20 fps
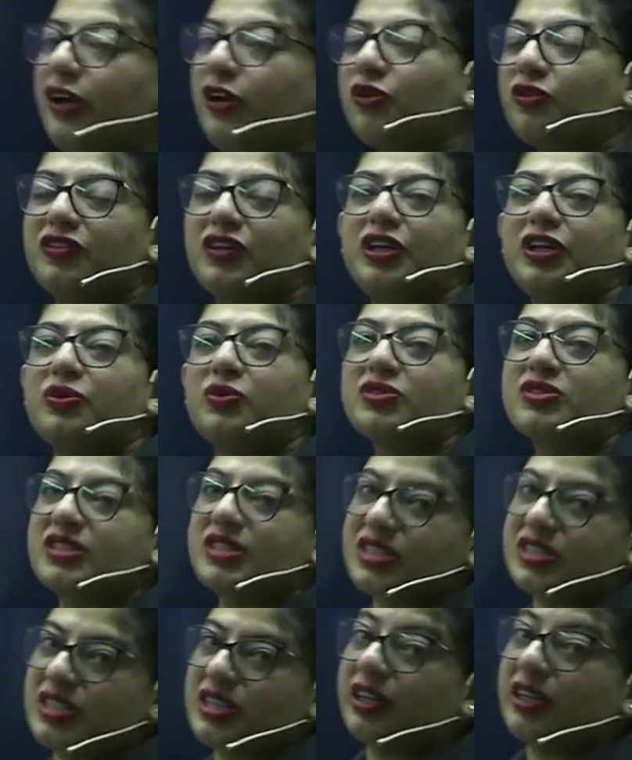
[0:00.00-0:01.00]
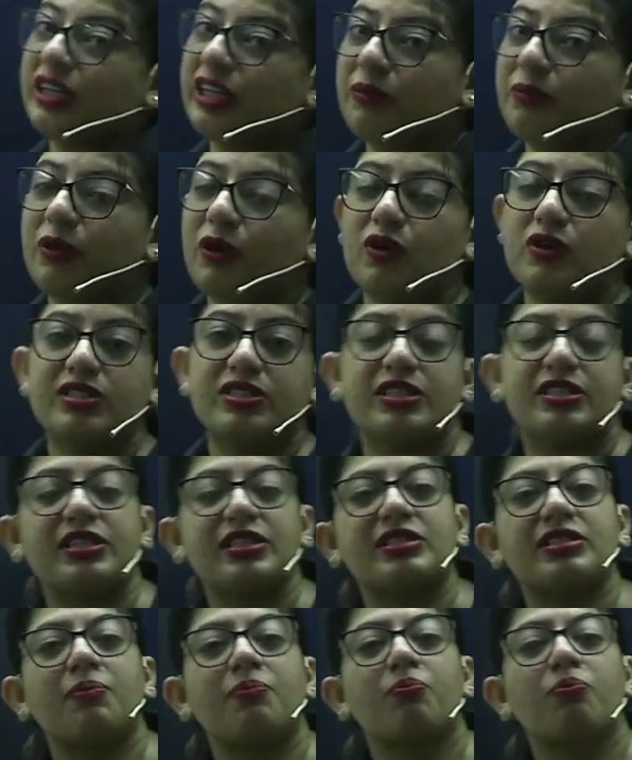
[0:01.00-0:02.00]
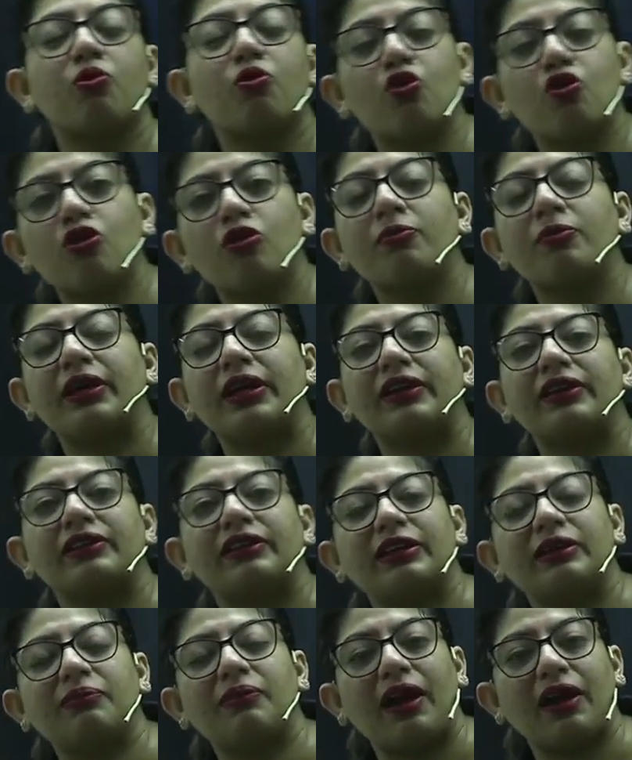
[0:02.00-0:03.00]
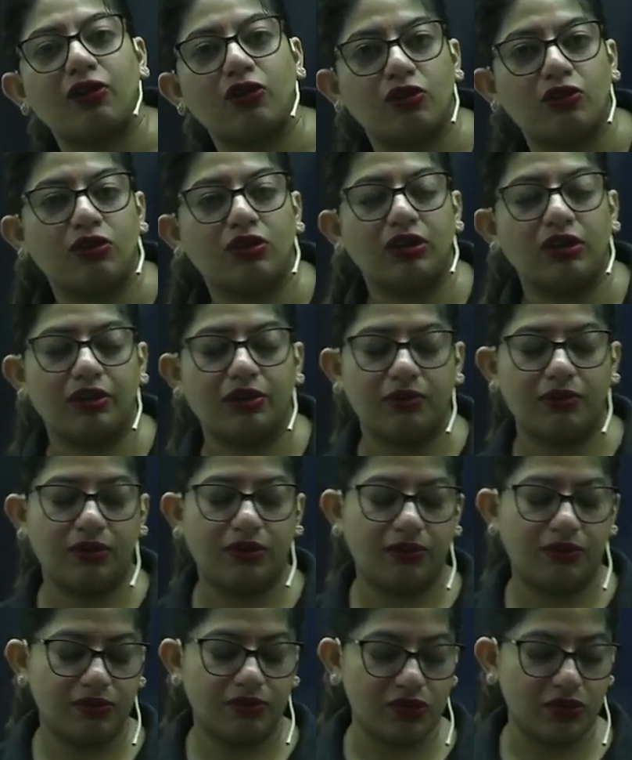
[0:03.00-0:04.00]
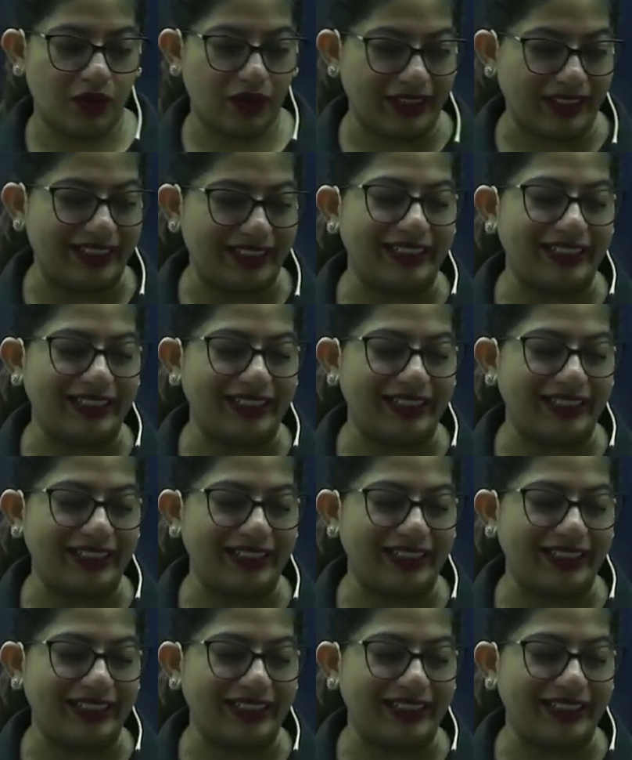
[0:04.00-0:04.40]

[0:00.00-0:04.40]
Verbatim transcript: we use this technique? Because this is a boom in the micro... Uh, sorry